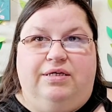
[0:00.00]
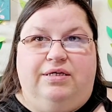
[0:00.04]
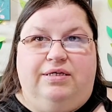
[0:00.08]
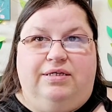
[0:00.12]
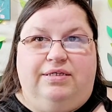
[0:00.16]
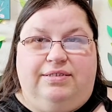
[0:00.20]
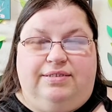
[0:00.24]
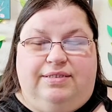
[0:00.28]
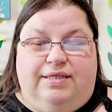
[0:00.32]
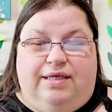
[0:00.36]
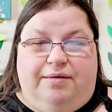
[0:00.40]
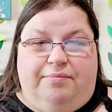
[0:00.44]

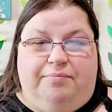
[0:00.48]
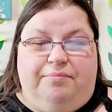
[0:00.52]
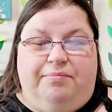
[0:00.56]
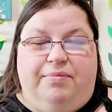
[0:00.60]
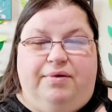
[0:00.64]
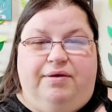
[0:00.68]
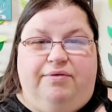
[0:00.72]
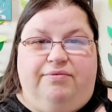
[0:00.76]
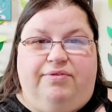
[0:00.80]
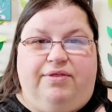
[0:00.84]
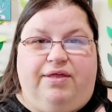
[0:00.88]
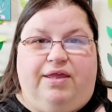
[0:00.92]
some
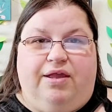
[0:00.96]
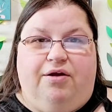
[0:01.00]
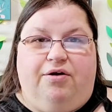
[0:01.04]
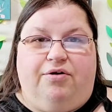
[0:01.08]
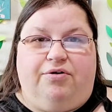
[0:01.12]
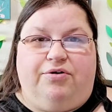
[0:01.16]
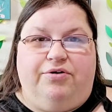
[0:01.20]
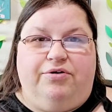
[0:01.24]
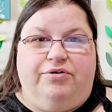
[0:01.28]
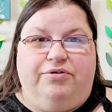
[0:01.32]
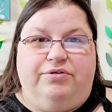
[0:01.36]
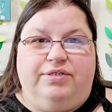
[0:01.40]
of the
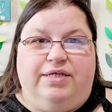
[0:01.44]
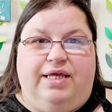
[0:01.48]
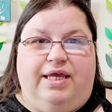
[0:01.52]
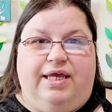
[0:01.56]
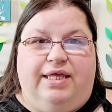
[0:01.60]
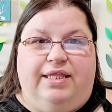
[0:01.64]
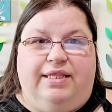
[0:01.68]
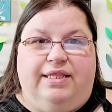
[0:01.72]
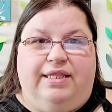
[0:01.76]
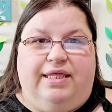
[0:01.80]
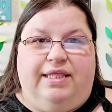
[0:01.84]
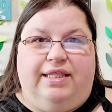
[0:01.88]
characters,
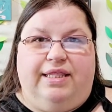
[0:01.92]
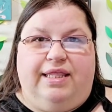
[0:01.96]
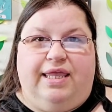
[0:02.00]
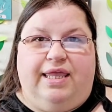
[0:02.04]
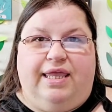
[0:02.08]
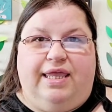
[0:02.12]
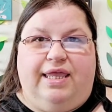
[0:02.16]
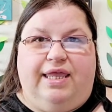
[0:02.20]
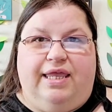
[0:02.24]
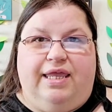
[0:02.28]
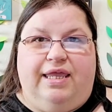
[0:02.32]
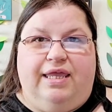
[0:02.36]
and then
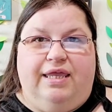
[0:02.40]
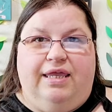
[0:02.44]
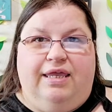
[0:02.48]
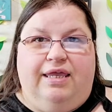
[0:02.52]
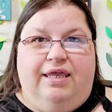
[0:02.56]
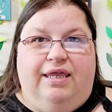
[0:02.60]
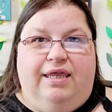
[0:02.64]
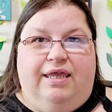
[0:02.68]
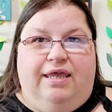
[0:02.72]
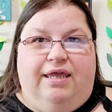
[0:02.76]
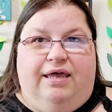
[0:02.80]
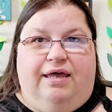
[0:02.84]
they
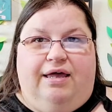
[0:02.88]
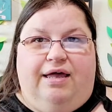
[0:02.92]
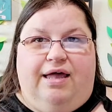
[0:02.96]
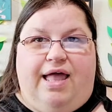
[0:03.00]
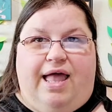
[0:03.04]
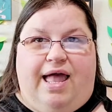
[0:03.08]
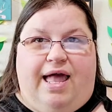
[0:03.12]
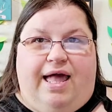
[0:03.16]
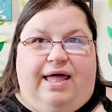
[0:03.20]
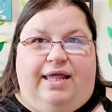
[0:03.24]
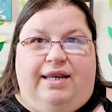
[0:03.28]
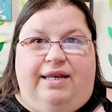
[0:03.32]

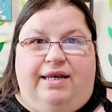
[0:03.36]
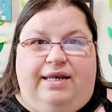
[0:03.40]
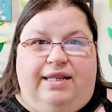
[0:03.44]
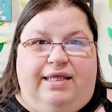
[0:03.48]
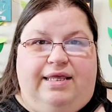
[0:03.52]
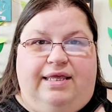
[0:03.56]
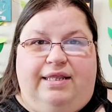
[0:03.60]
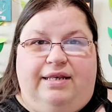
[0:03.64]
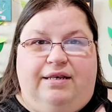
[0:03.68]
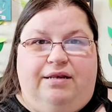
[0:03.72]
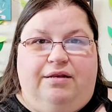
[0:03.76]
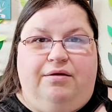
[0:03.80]
added
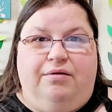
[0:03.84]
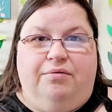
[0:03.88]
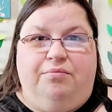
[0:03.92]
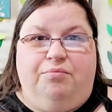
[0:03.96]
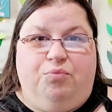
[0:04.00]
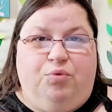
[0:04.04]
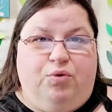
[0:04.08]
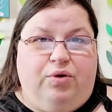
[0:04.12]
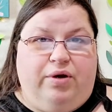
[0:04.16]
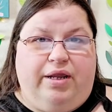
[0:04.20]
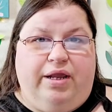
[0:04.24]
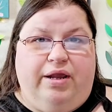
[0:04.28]
in
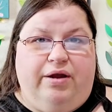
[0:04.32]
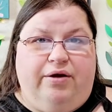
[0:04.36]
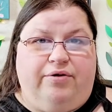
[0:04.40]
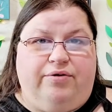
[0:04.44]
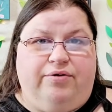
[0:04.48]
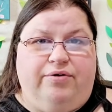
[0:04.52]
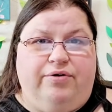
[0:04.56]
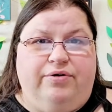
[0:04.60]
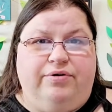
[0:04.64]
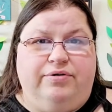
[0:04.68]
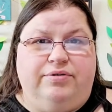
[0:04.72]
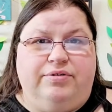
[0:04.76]
more
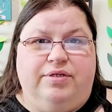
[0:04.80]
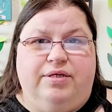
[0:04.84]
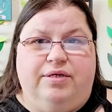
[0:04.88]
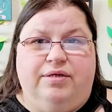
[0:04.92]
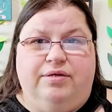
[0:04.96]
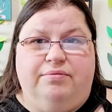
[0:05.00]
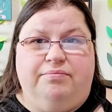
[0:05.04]
characters.